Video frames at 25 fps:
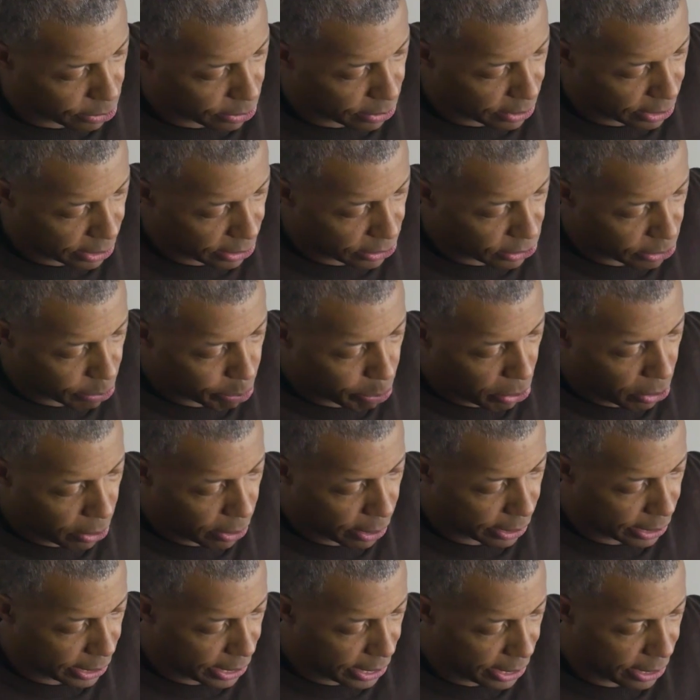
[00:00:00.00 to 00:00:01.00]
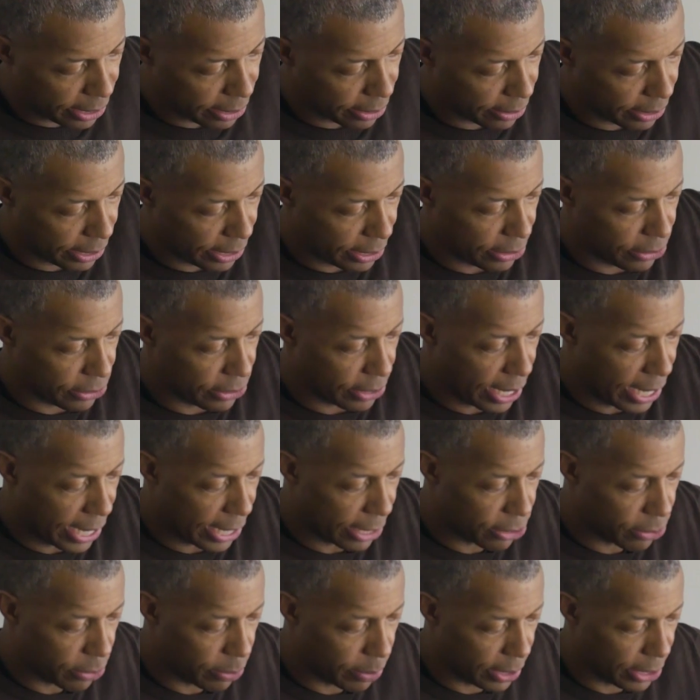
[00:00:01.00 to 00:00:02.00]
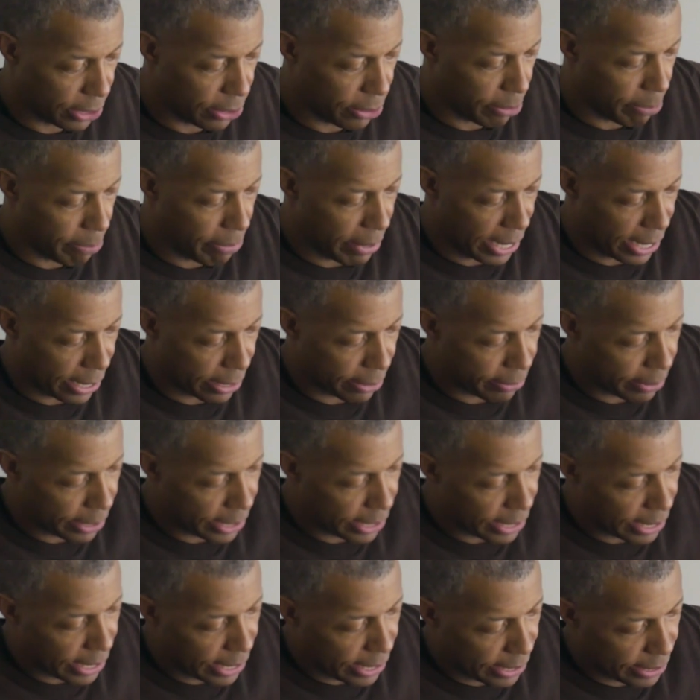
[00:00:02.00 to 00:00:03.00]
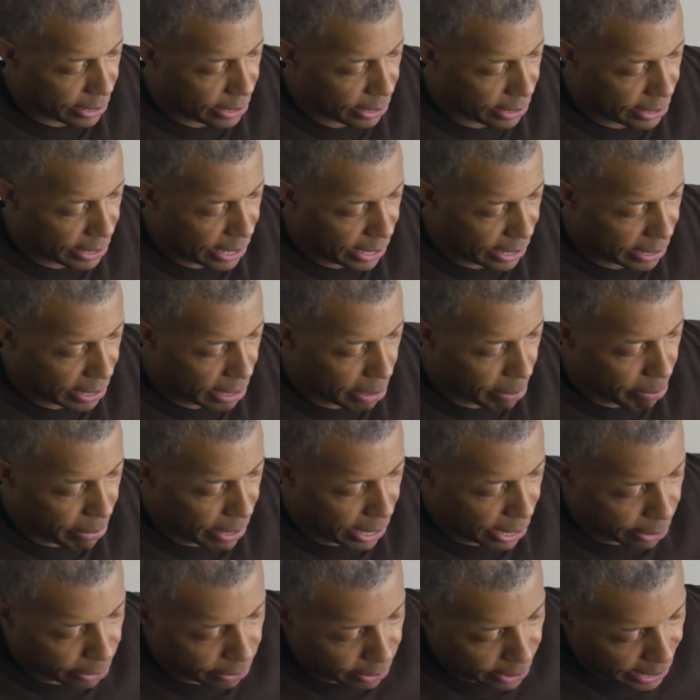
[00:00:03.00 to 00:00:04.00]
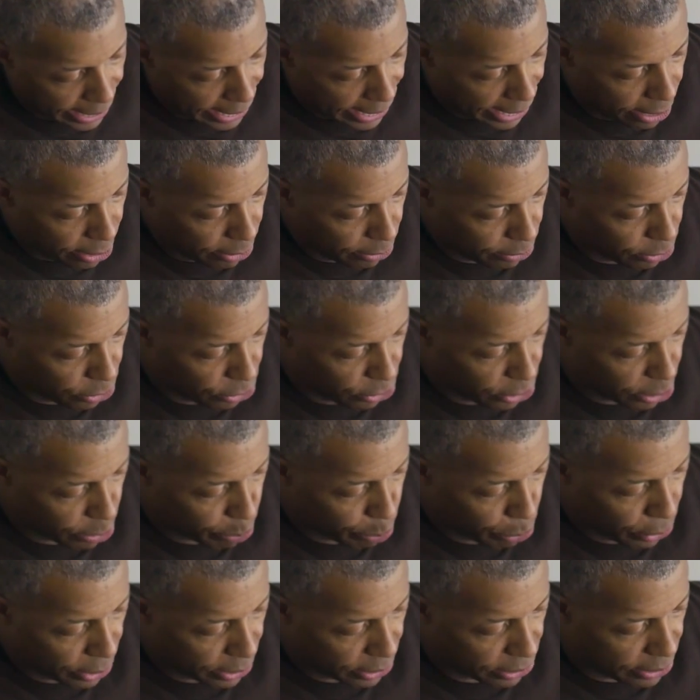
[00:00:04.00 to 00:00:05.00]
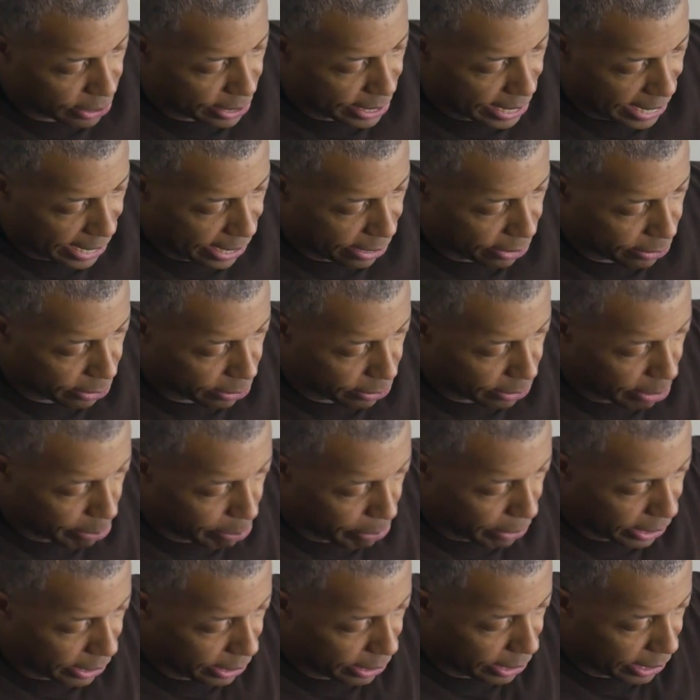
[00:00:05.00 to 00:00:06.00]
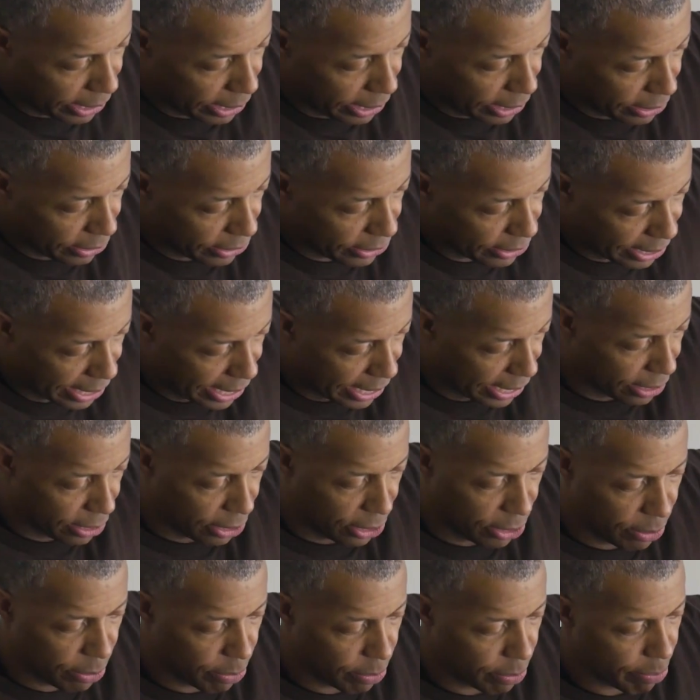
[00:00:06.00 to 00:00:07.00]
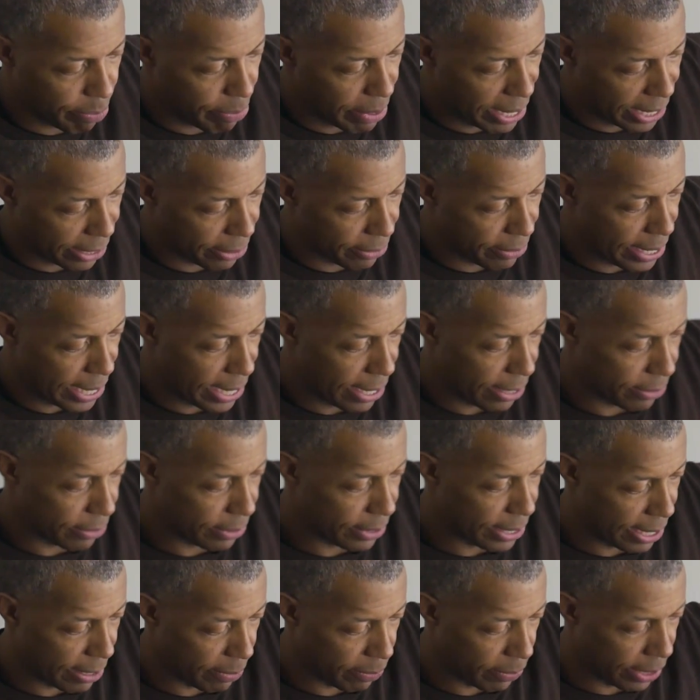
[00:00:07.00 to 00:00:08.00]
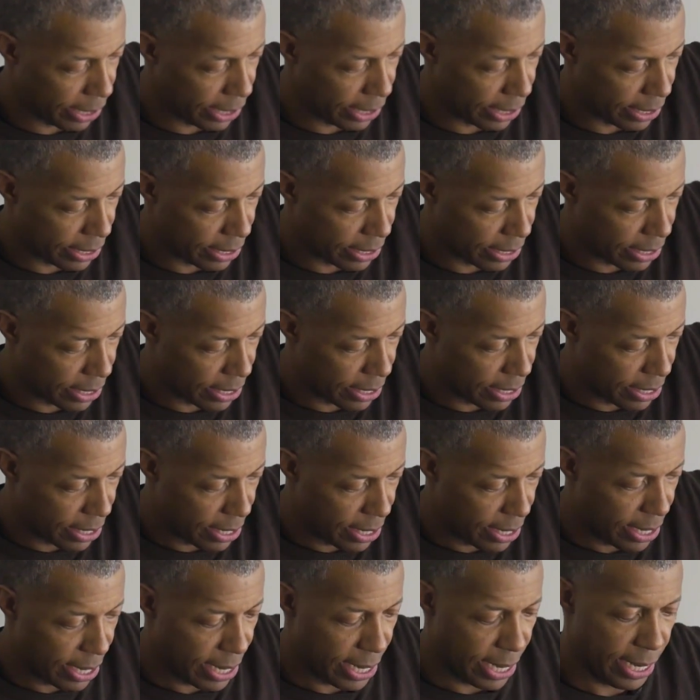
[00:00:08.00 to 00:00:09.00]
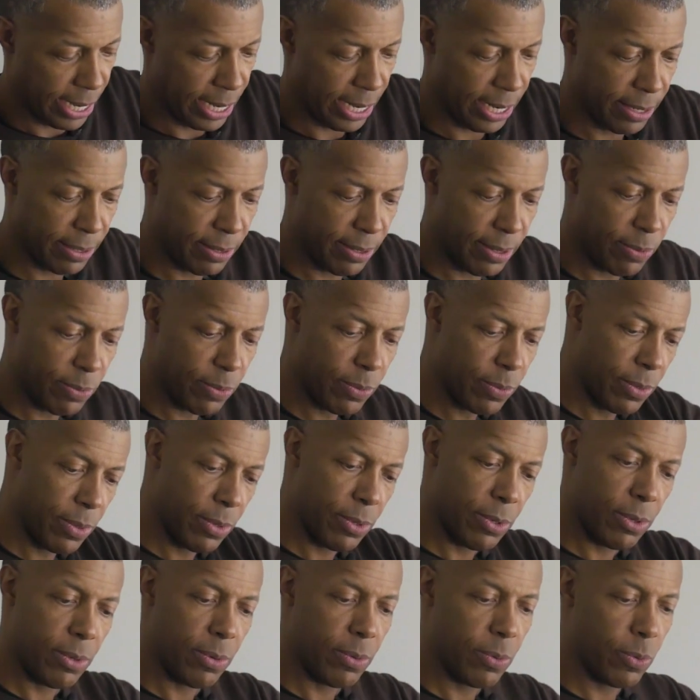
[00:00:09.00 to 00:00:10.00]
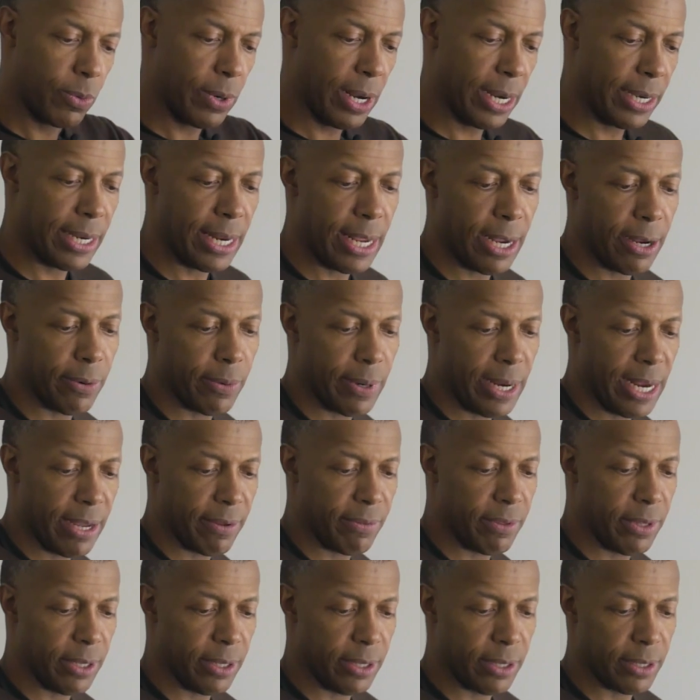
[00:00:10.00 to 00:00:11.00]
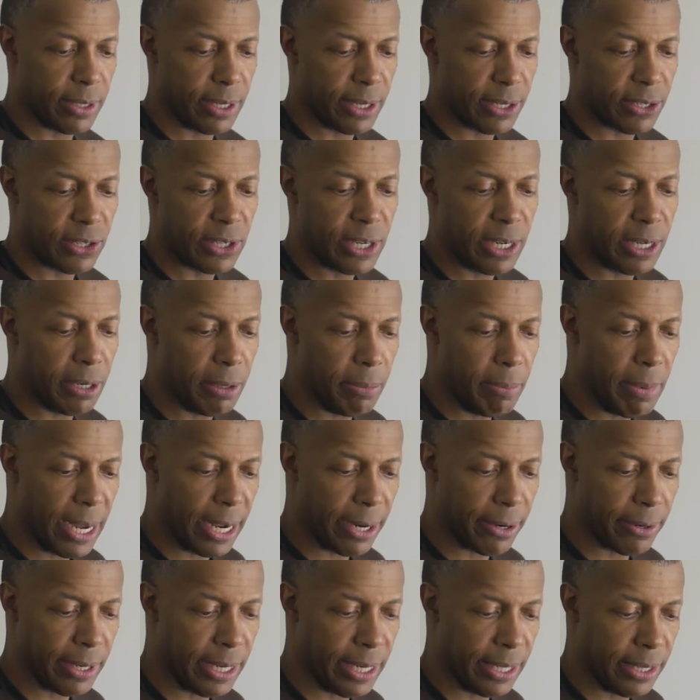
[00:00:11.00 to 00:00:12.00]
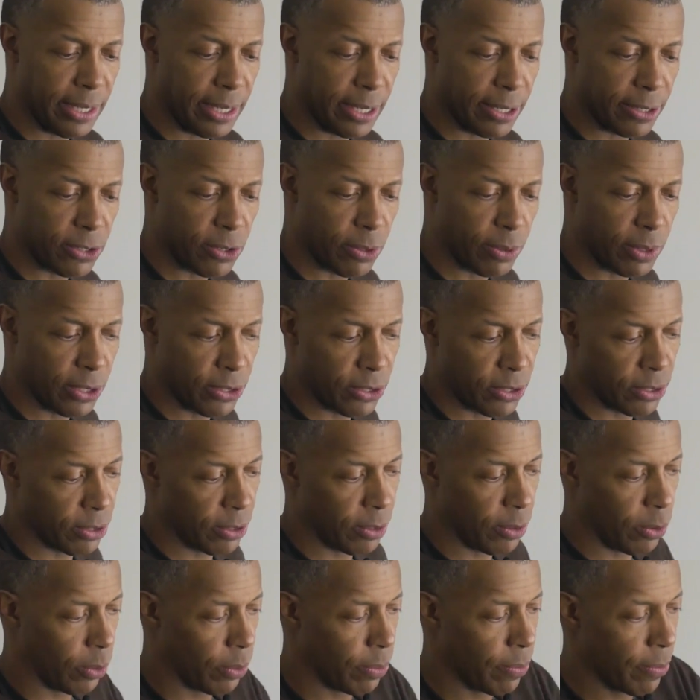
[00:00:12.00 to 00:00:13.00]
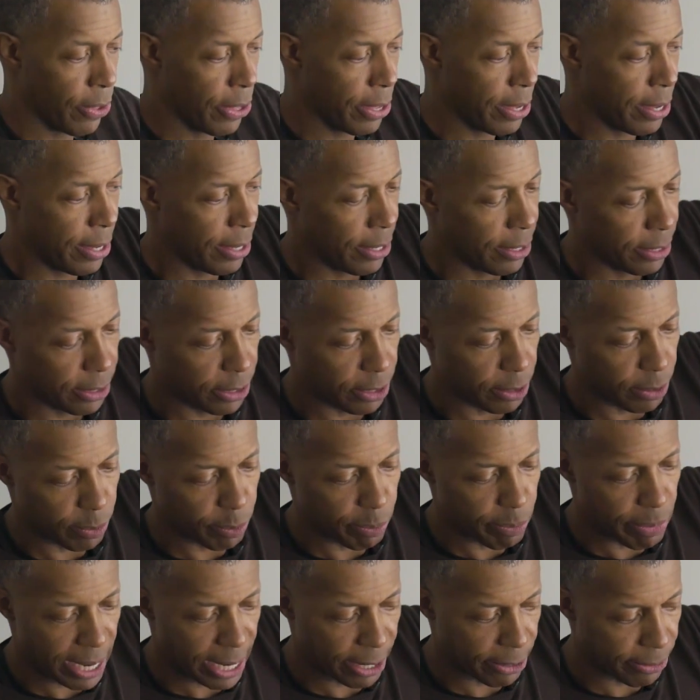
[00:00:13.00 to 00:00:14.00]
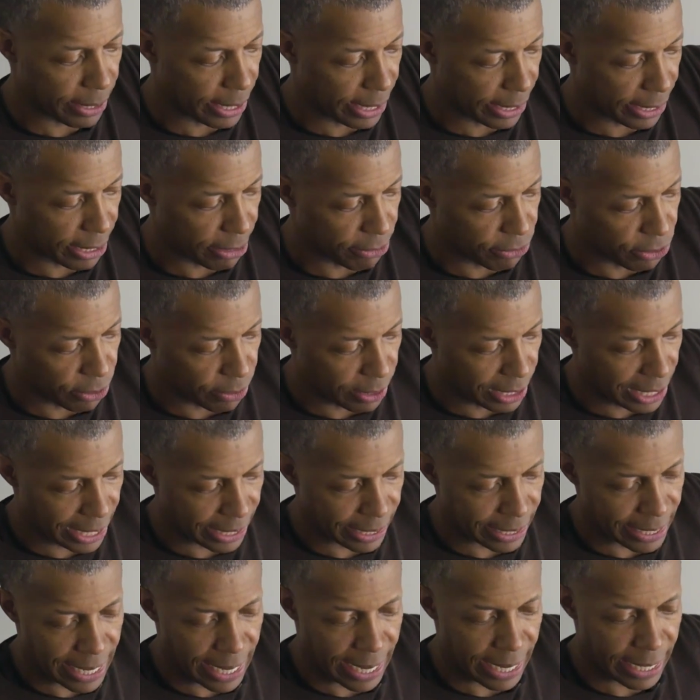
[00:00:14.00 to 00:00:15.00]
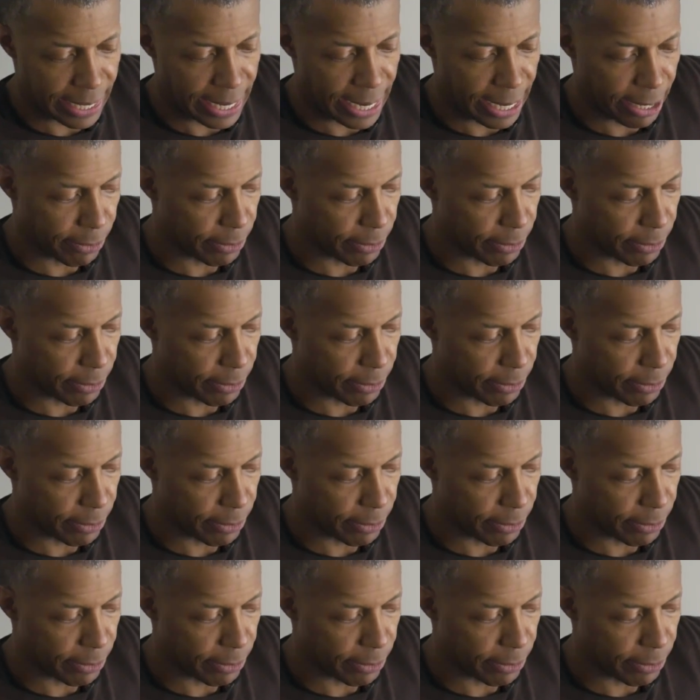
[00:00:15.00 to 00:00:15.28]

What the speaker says: this part here is actually your battery. To take that battery out, you just press down on the button and then slide the battery out that way. And right now I have the extended battery in there, so this is the battery that gives you like 9